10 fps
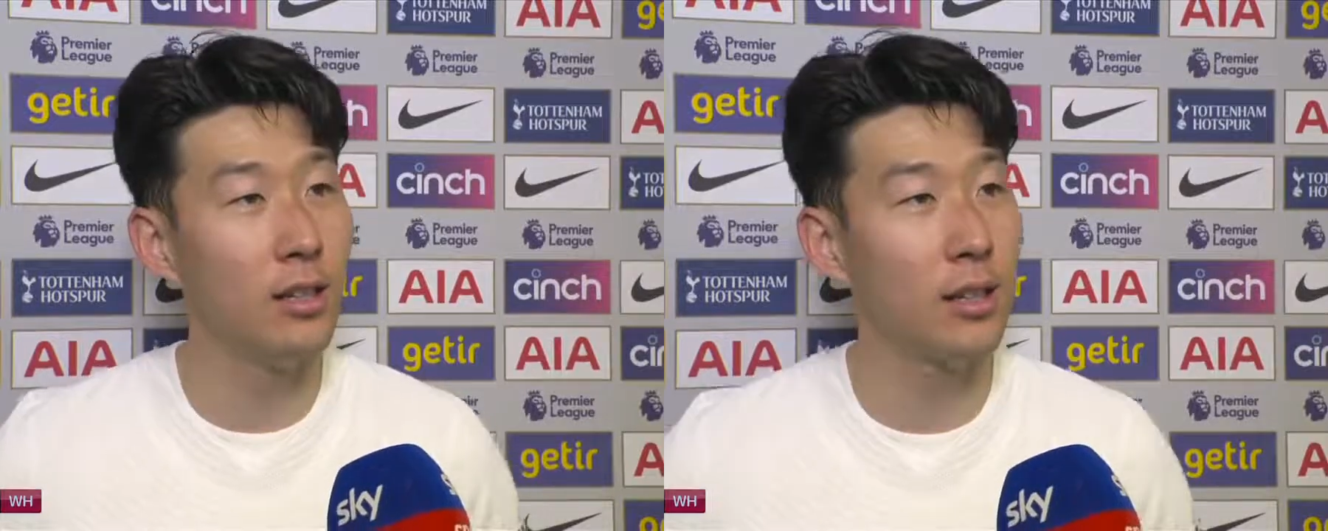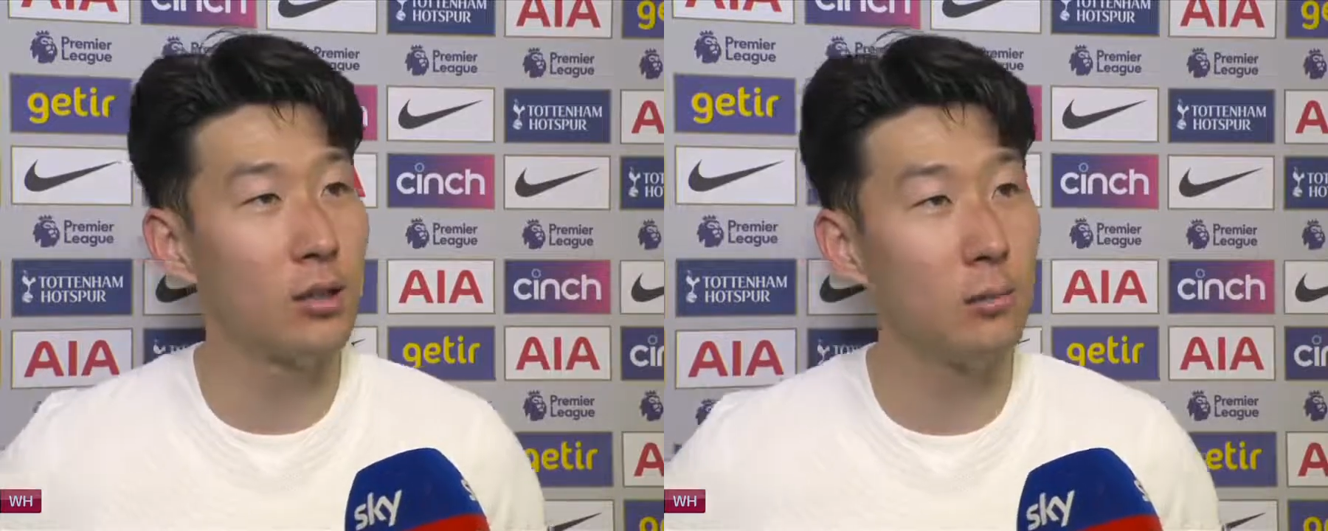
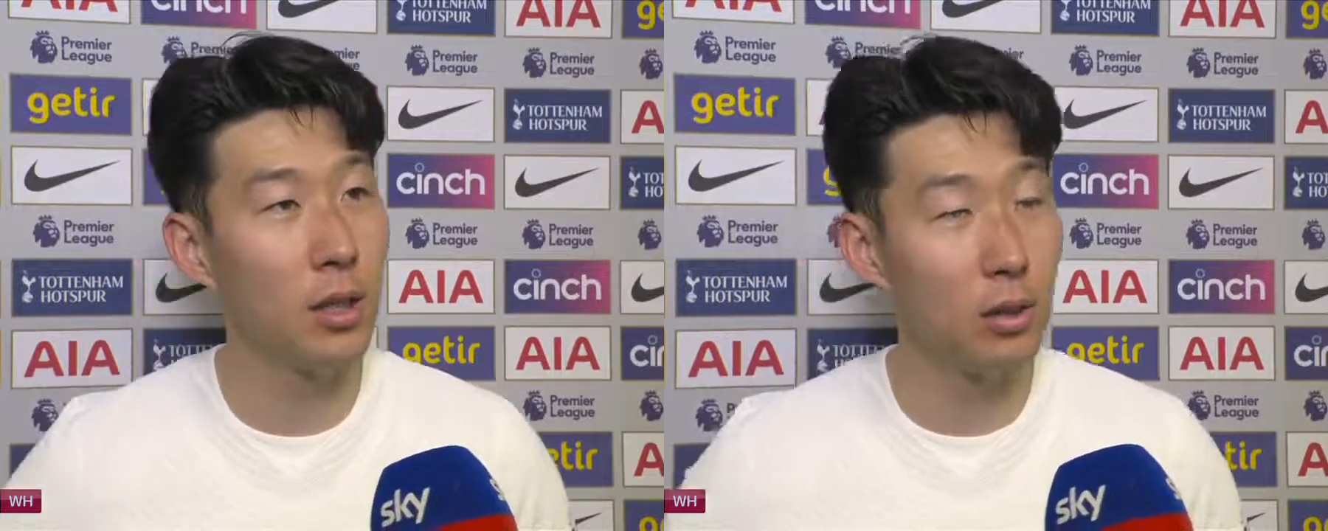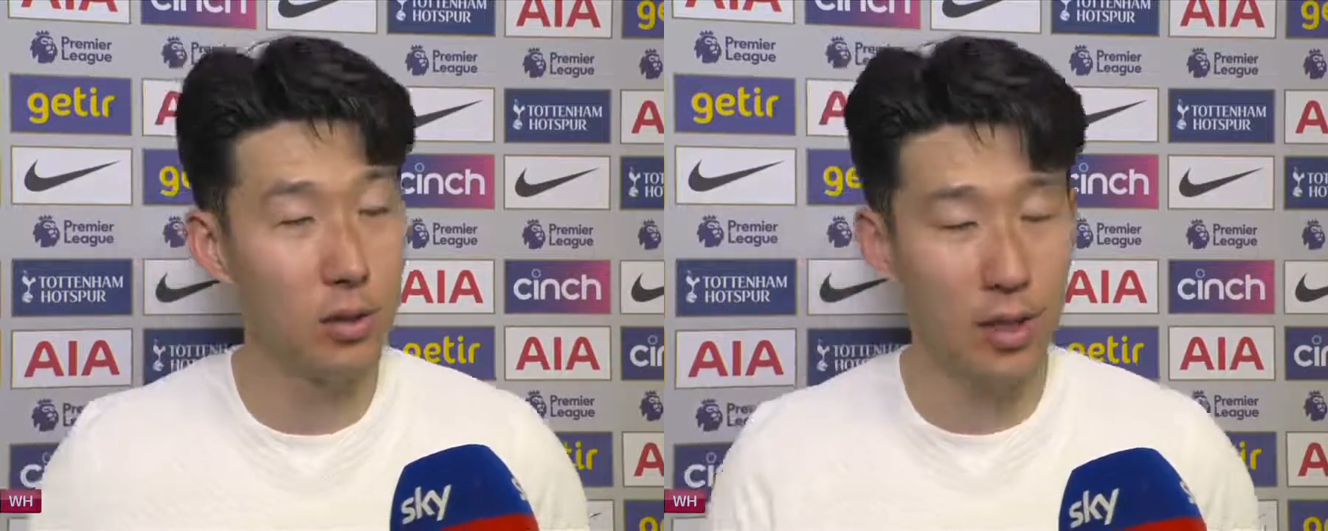next to me,
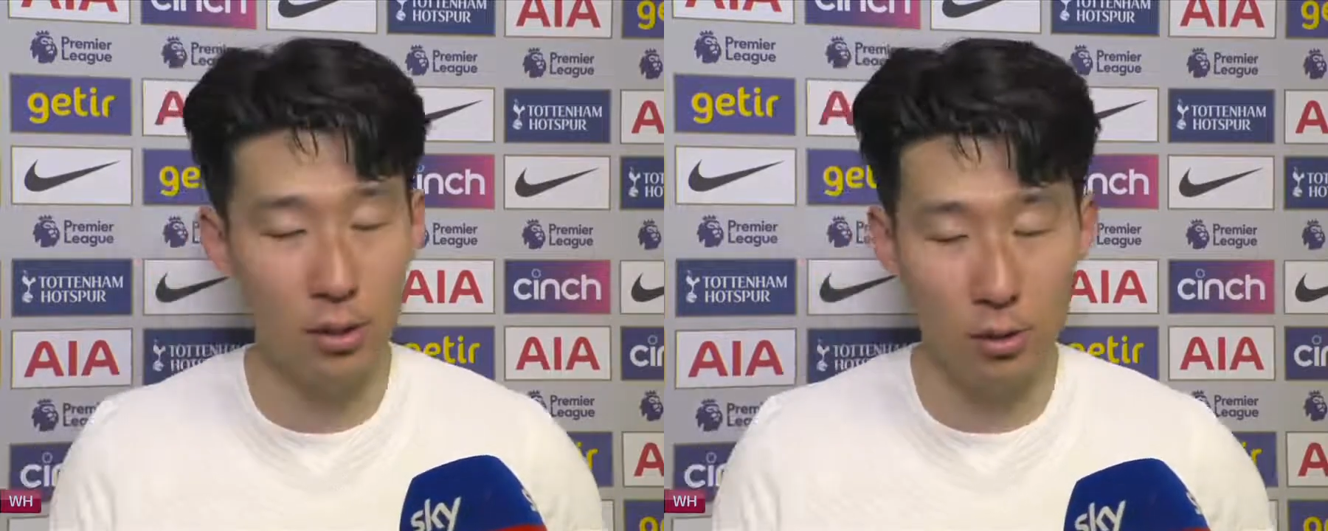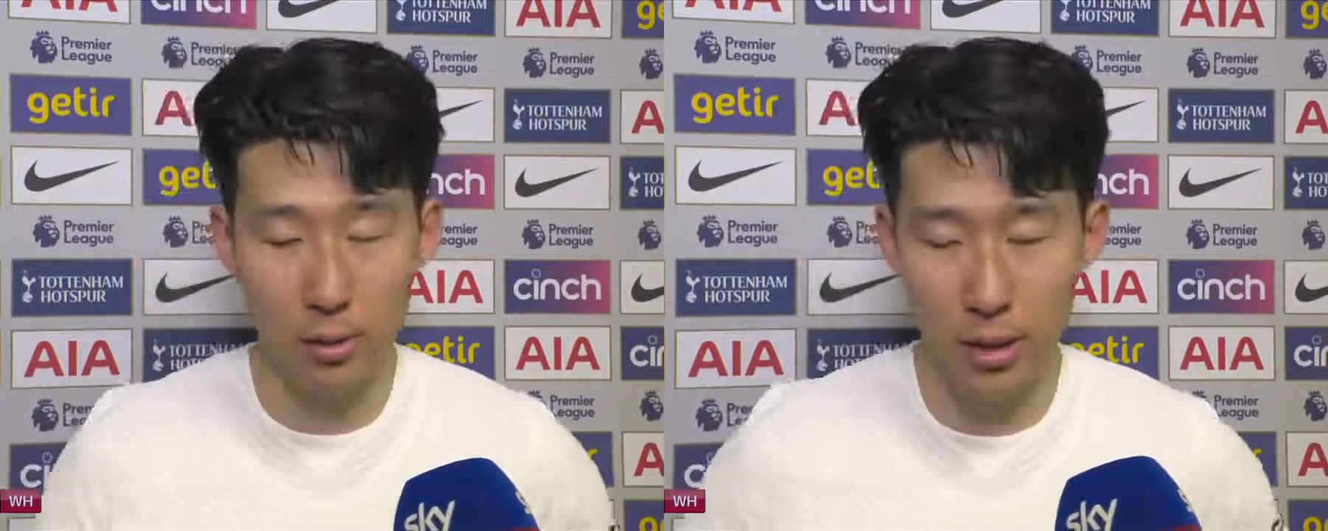
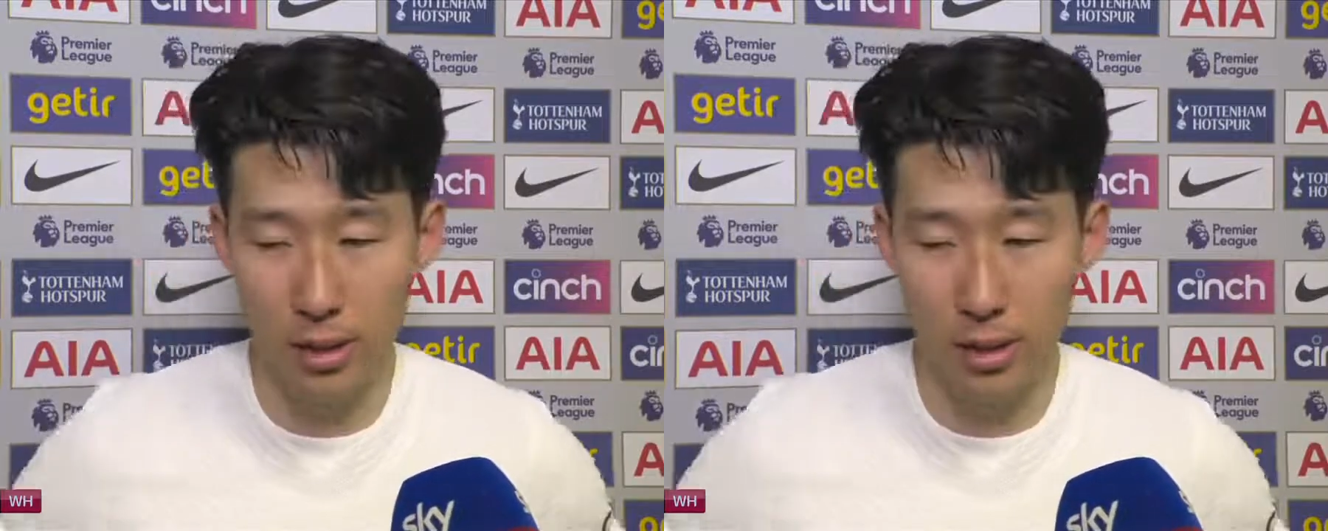alongside to me.